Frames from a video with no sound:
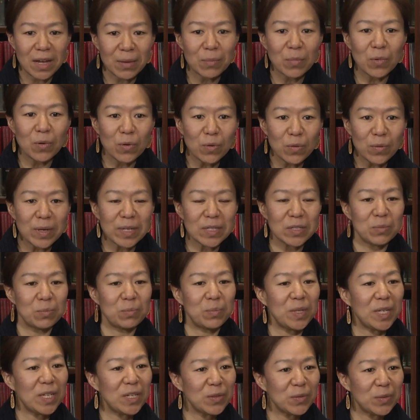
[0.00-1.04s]
I'm always
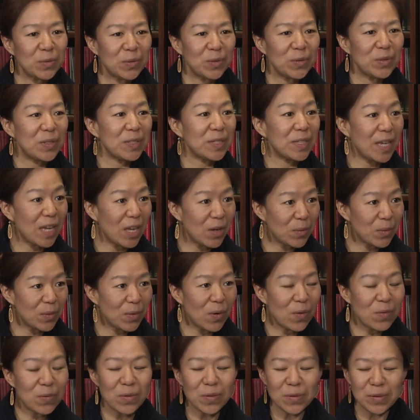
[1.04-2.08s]
peaceful, stable.
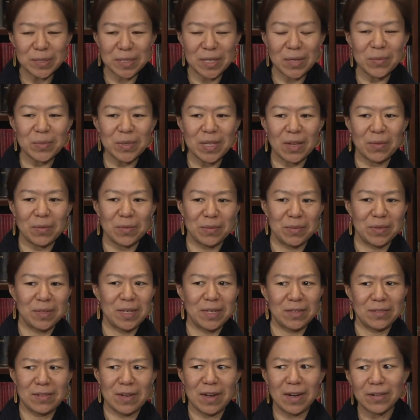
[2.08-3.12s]
Of course, sometimes
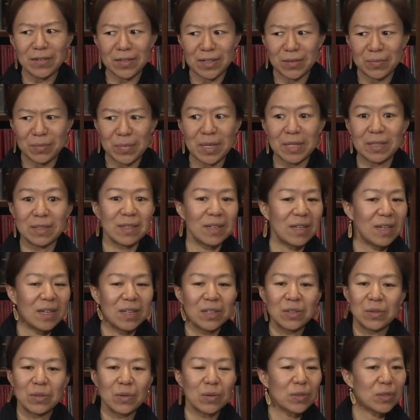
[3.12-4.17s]
get angry, but
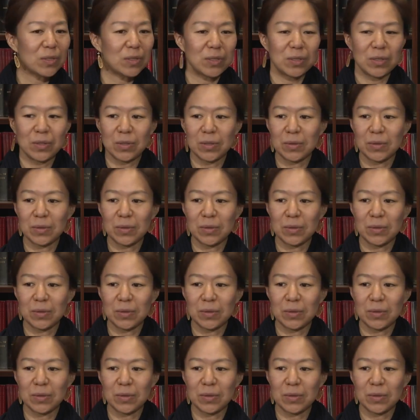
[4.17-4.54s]
not uh, so.